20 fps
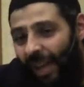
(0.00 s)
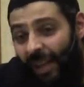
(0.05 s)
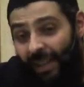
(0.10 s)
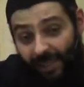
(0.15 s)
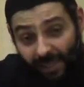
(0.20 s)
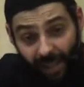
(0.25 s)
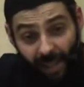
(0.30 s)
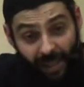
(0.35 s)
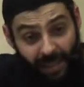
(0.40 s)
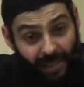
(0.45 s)

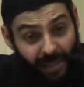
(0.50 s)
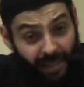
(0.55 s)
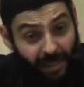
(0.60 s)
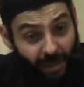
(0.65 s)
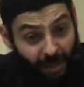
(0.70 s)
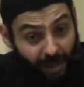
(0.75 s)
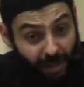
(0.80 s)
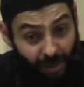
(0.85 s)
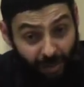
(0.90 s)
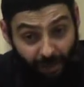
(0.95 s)
Anxiety
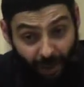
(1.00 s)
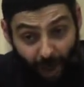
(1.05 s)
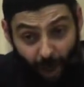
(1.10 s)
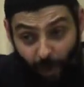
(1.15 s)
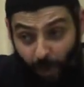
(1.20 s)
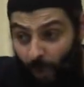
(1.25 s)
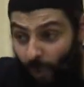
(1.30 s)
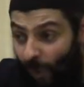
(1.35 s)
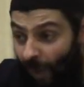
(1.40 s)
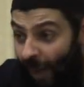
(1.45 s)
de
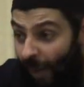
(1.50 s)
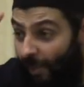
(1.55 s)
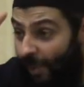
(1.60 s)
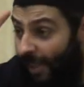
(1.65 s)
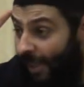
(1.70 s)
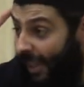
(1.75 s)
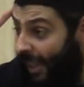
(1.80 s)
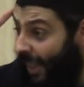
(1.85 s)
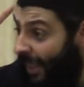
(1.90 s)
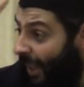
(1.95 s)
develops when I'm
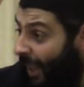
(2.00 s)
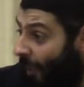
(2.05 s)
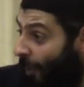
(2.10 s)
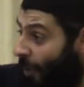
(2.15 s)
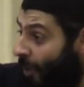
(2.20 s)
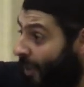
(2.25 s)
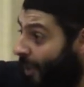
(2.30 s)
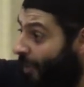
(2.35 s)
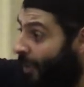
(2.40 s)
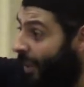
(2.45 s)
thinking
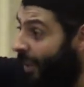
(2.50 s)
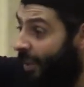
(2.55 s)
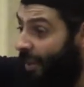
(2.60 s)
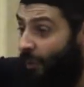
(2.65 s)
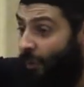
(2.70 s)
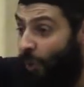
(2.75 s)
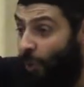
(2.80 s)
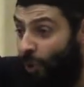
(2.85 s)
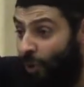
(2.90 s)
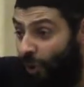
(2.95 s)
about something in
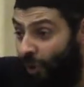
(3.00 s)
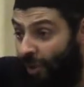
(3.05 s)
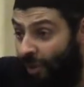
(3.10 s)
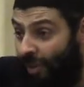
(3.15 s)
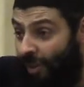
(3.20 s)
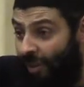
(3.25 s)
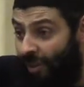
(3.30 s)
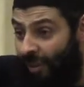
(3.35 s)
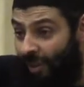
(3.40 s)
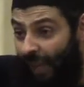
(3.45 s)
the future.
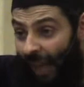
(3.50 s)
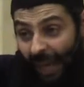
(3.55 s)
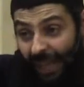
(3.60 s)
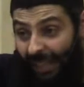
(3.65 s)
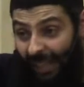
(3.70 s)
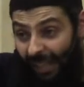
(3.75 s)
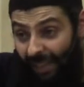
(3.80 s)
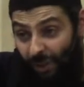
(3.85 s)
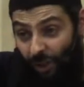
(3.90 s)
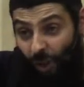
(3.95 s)
I
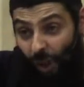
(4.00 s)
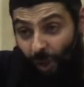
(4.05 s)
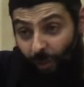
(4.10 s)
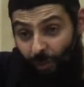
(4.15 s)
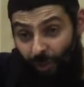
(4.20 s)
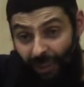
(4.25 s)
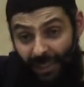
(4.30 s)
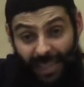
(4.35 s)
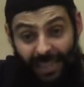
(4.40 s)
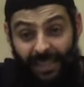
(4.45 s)
can't
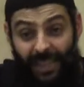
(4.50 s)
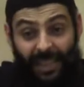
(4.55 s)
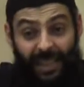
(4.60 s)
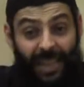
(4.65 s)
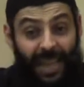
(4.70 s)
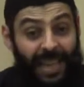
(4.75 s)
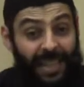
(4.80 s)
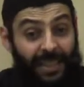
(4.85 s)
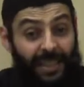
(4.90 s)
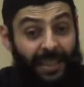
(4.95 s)
solve it and I
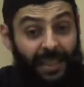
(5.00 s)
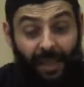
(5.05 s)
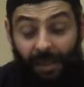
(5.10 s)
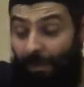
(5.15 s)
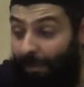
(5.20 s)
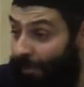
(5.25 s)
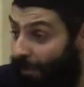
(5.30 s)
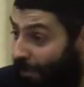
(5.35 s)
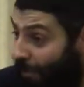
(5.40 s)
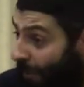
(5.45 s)
can't
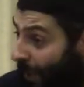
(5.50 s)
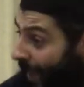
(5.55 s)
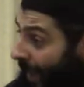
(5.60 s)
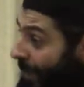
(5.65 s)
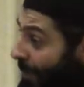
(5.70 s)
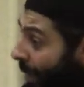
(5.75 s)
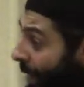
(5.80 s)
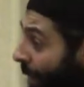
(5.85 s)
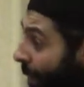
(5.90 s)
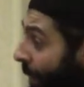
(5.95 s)

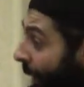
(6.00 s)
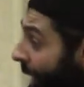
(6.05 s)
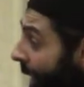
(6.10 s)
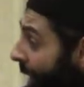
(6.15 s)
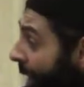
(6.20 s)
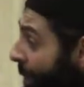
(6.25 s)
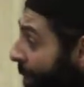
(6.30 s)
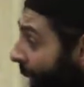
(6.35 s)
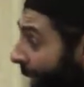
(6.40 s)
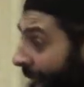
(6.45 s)
bring my
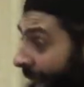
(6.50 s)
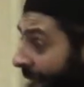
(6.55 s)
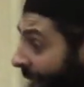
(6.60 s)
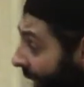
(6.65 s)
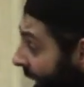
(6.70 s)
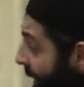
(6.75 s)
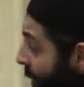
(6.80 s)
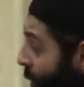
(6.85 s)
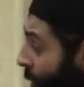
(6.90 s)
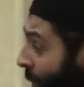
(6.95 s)
brain back
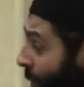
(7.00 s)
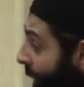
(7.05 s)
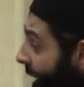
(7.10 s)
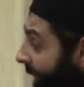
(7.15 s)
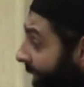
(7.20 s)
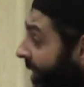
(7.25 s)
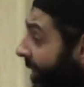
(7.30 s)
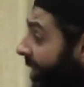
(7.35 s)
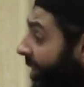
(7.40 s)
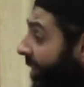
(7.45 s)
again to the
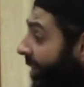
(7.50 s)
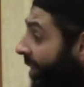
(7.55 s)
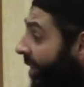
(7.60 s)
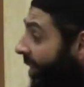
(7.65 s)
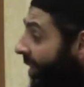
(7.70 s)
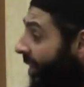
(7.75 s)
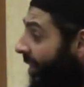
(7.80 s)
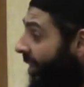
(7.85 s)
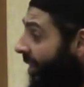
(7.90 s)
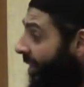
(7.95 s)
present.
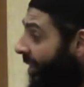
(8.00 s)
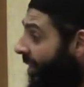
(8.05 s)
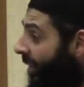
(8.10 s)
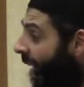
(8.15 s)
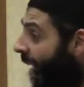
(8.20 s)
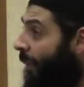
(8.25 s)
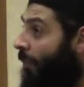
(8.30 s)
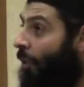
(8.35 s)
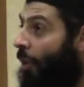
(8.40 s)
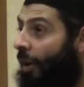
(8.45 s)

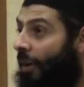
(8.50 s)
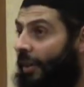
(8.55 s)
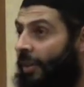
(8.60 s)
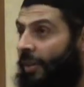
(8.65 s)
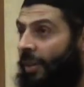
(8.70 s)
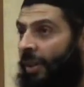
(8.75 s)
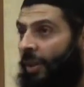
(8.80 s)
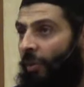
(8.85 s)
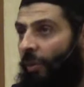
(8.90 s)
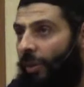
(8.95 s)
I'm
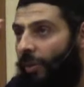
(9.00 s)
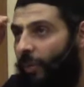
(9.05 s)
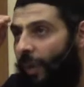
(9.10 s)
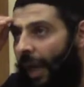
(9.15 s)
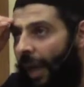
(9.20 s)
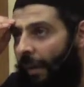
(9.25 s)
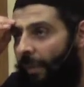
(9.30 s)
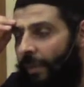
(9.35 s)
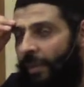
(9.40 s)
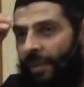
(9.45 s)
worried. What
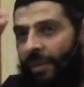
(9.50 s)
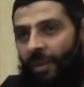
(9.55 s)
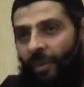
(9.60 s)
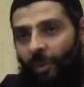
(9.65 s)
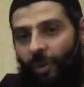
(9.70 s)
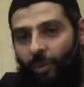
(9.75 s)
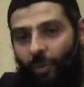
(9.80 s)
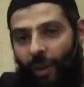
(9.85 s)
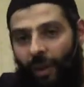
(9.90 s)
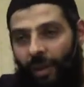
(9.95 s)
will happen?
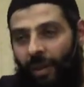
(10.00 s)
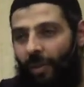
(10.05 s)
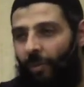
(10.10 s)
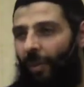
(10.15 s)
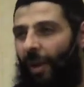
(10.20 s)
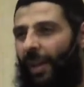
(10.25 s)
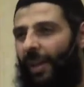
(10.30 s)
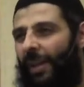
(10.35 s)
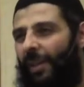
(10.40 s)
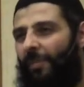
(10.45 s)
What will,
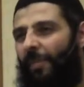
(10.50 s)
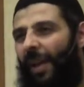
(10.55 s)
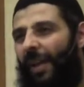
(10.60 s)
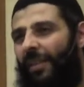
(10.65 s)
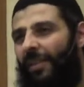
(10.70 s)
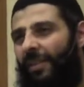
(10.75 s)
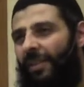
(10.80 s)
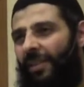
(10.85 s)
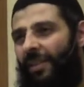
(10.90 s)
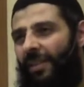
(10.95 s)
will I get
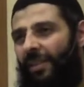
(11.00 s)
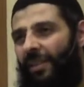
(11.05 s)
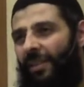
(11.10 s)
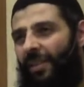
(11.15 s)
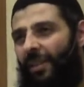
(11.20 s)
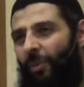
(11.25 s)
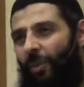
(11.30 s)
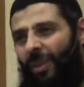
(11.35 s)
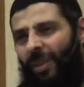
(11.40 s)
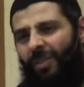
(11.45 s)
married?
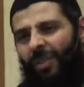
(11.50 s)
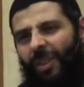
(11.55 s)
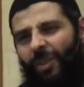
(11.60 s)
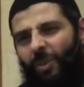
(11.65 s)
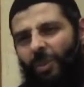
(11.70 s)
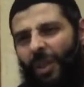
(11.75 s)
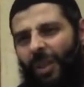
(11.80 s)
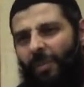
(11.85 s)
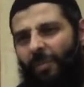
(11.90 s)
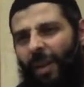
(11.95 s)
What if I
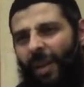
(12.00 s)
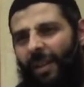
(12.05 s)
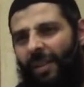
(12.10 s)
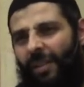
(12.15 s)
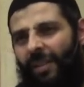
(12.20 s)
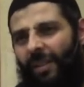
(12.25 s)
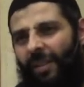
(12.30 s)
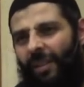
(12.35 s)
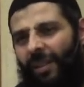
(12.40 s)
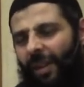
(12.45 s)
don't get
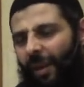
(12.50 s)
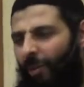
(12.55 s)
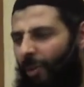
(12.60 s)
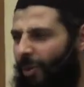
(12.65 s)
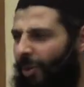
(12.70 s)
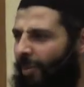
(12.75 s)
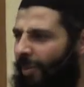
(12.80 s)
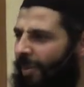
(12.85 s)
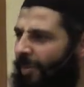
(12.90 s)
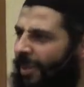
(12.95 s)
married?
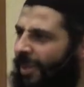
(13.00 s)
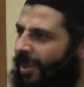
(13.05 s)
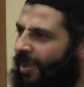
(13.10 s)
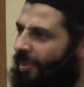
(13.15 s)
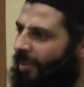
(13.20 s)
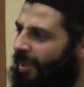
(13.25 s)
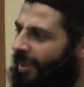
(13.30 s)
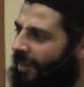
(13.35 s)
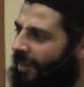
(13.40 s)
Is,